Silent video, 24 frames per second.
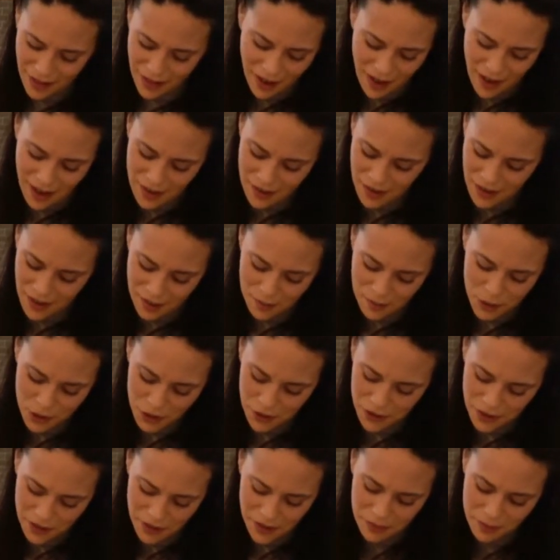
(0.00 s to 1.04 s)
I'm
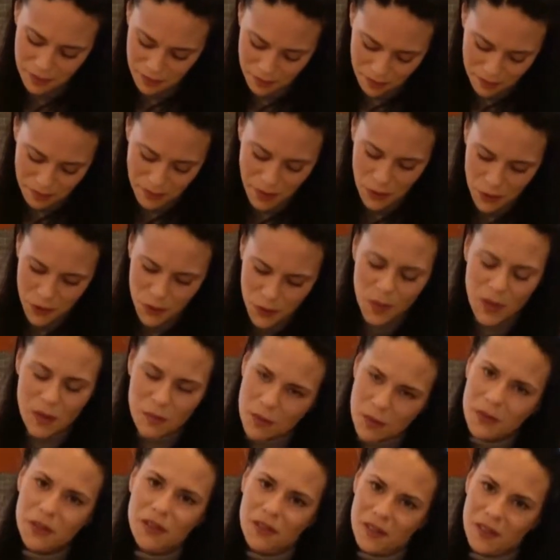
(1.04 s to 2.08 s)
sure most
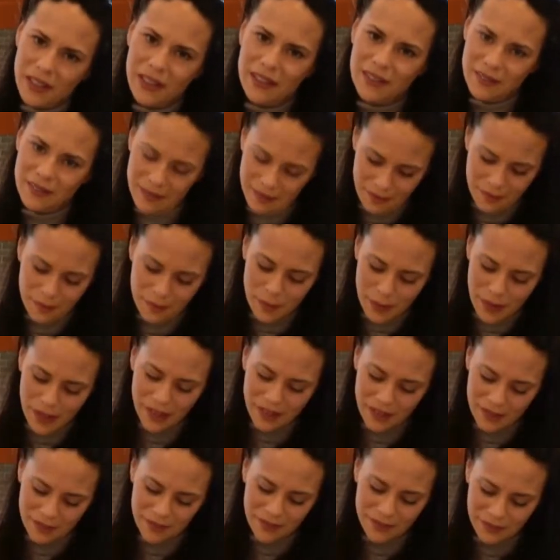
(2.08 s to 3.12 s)
people agree,
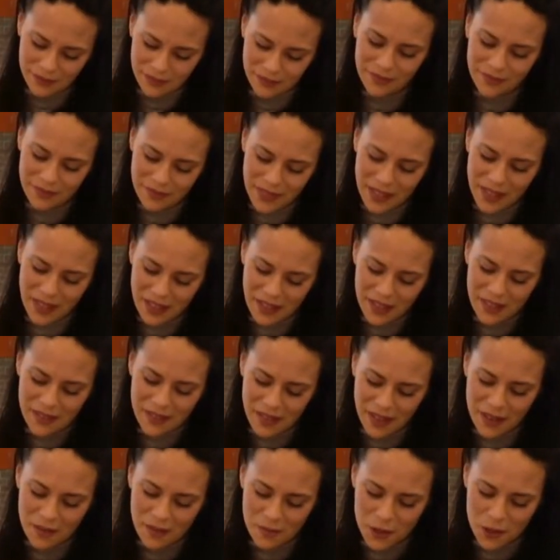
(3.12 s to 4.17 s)
Bill.
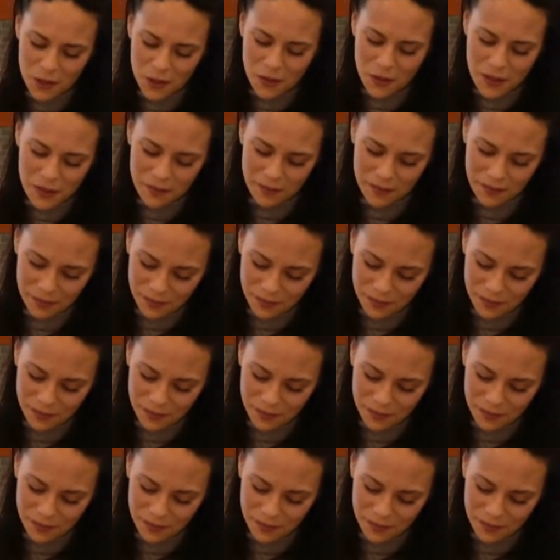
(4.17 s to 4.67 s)
I'm sure.